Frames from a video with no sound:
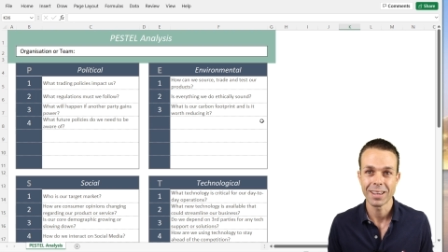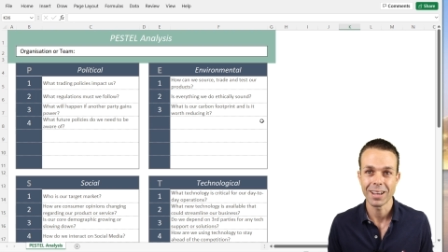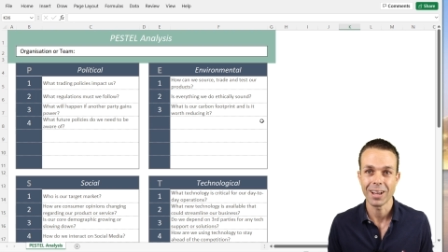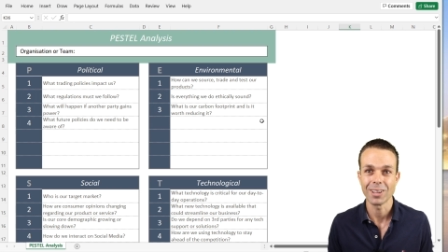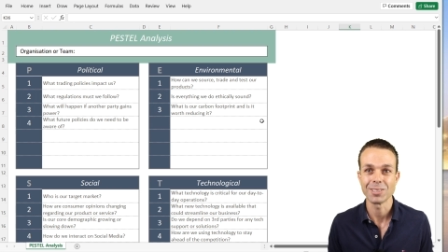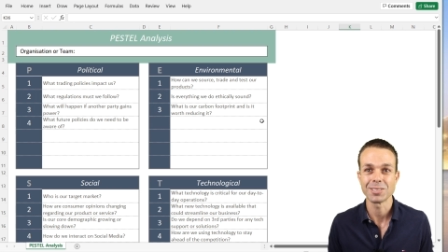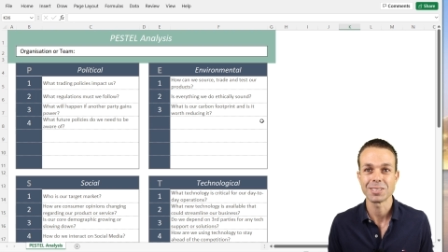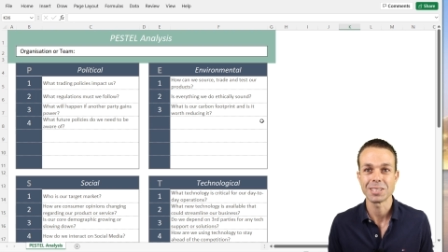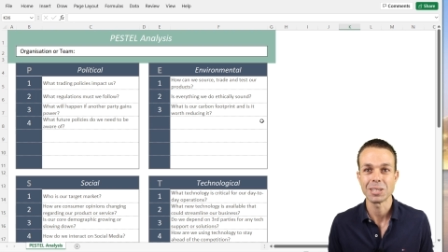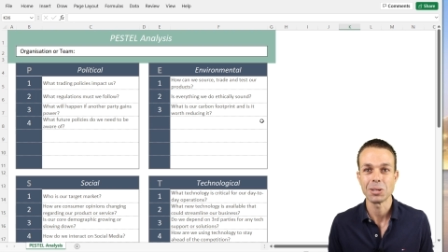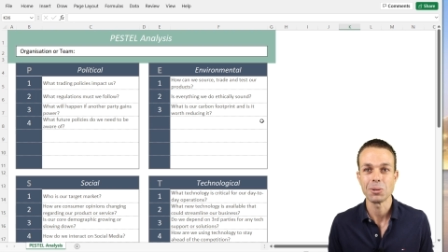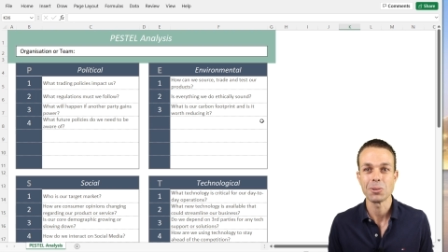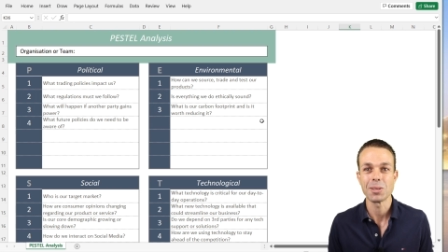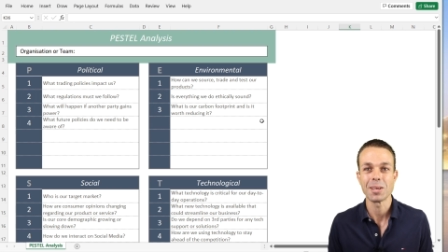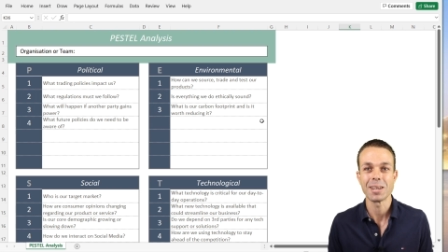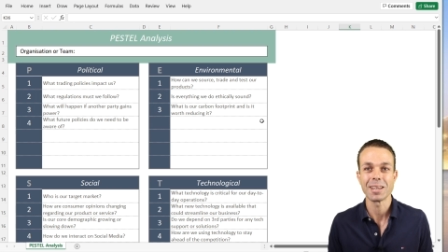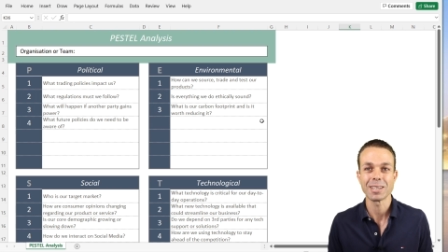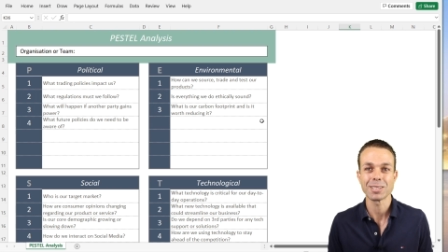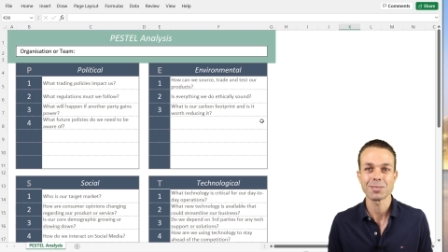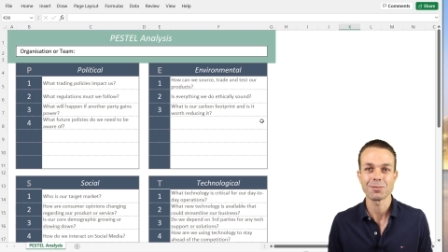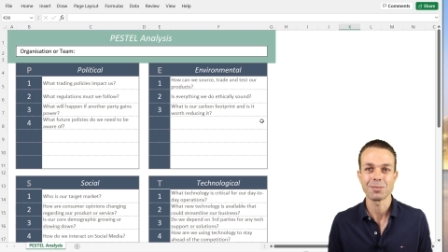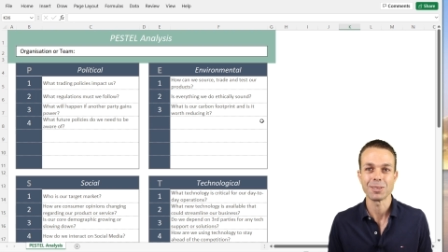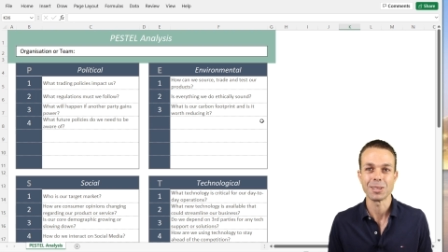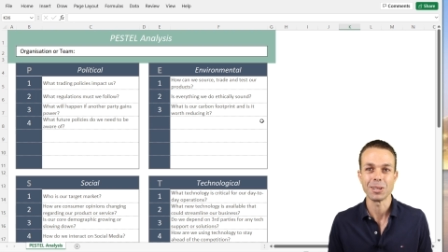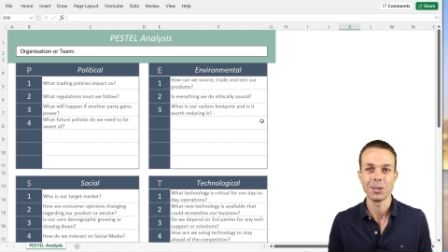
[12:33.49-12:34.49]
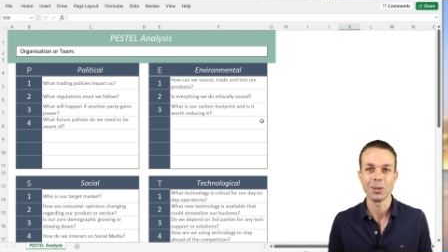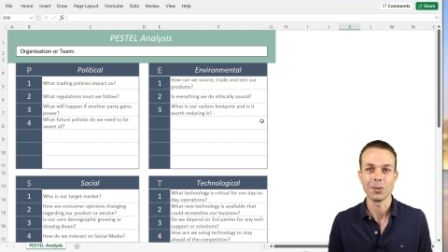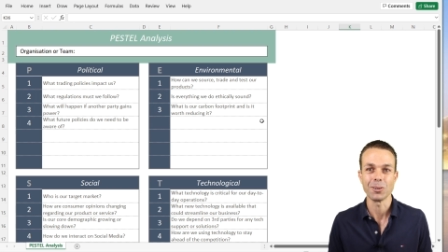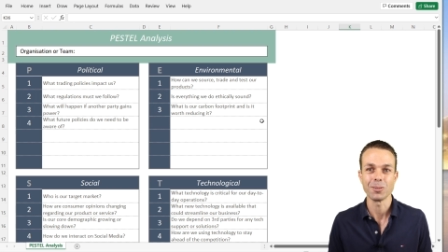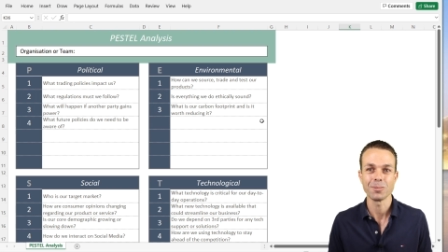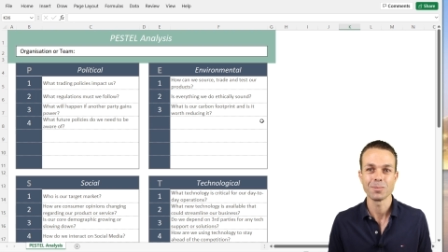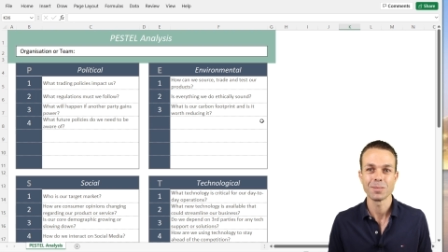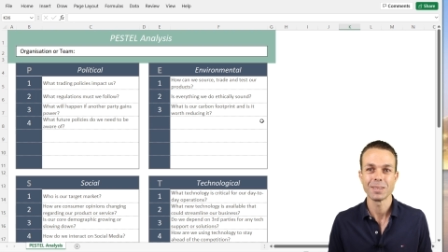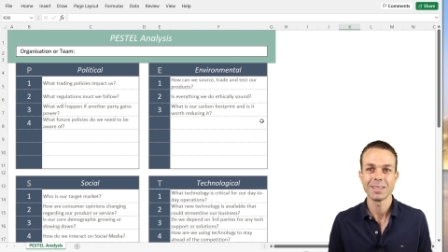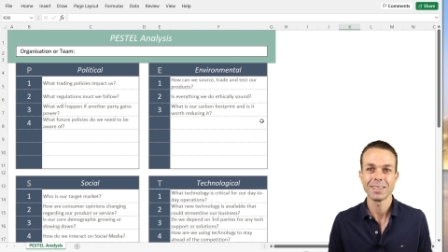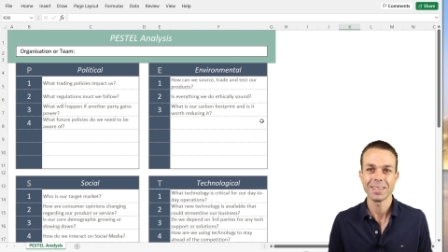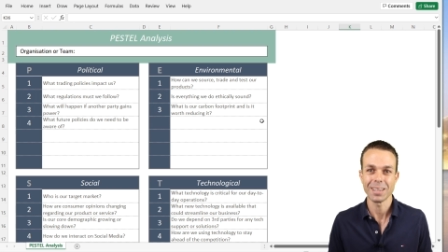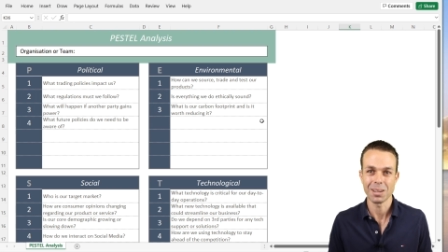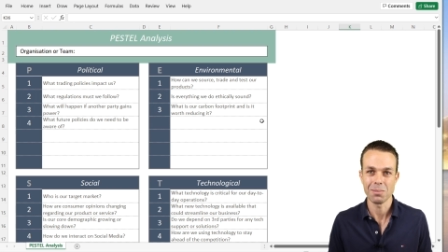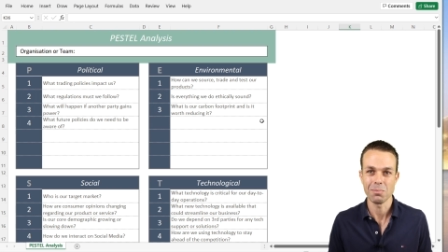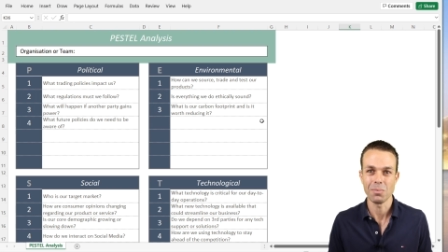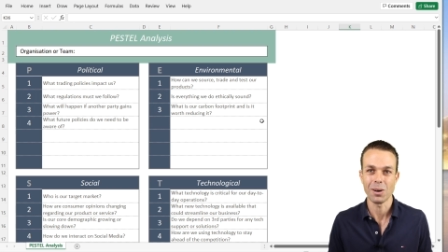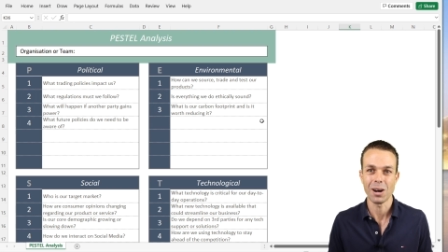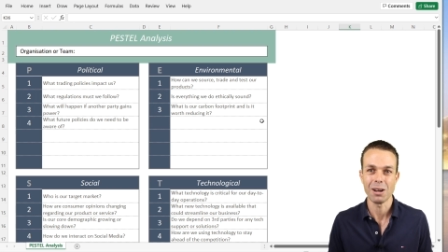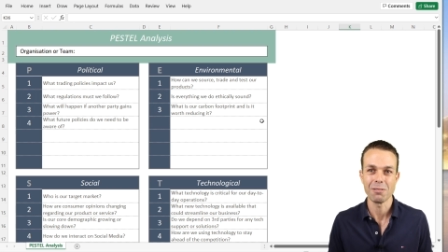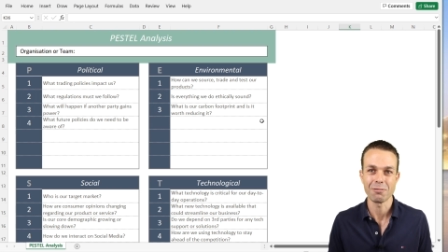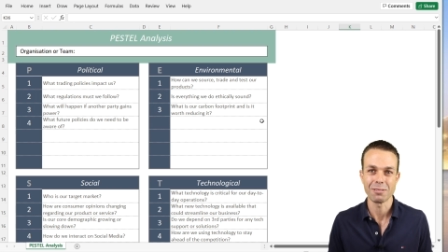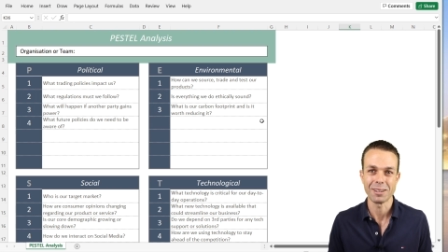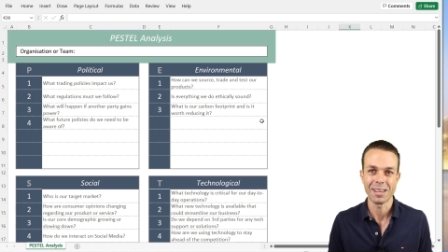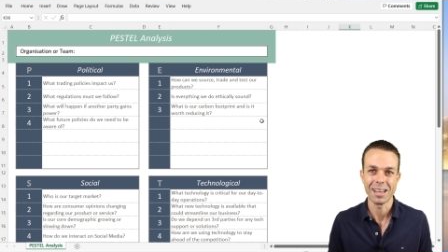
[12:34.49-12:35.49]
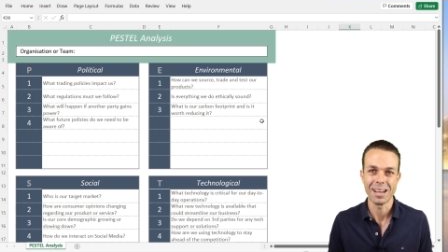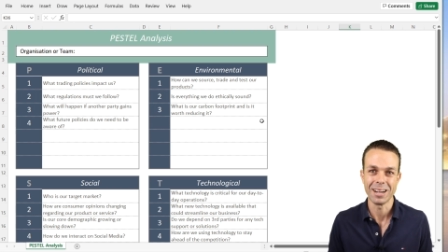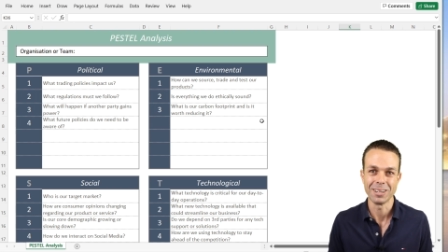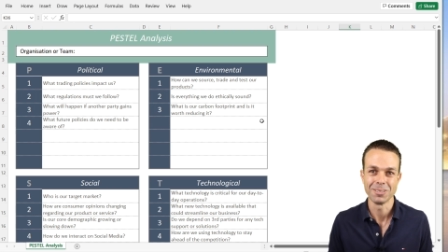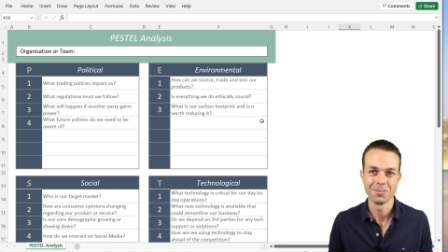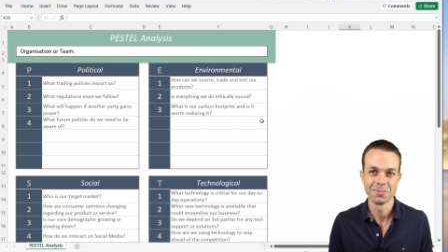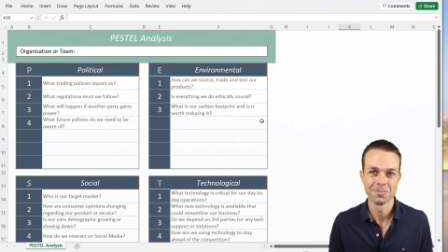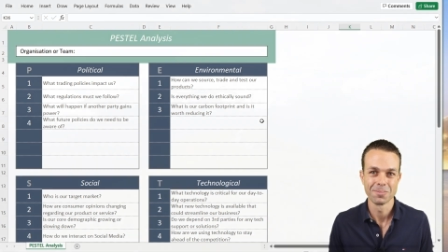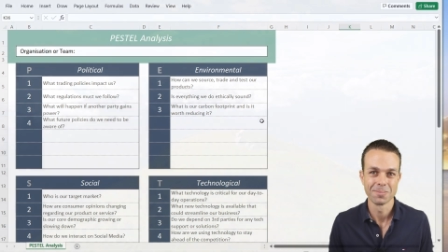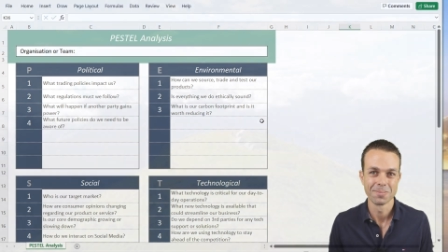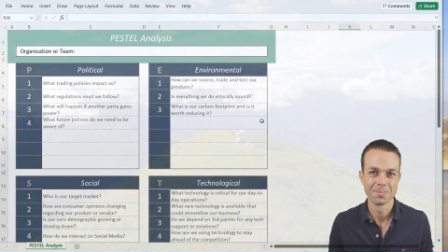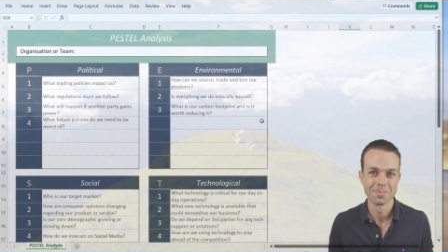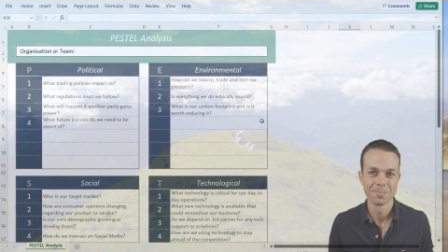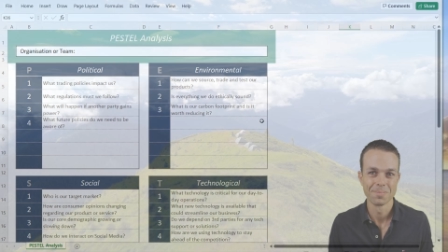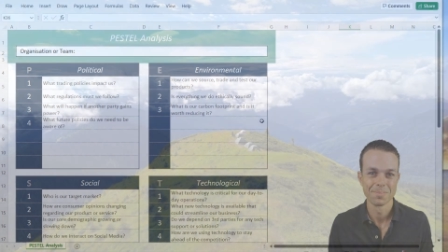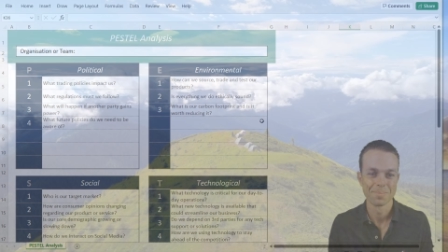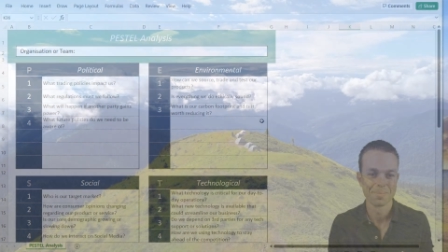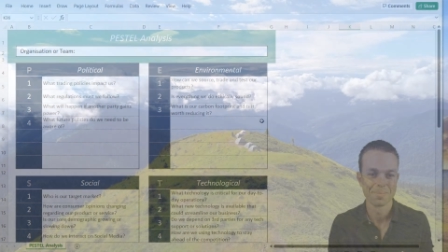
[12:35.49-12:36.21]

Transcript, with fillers: I'll see you in the next video and bye for now.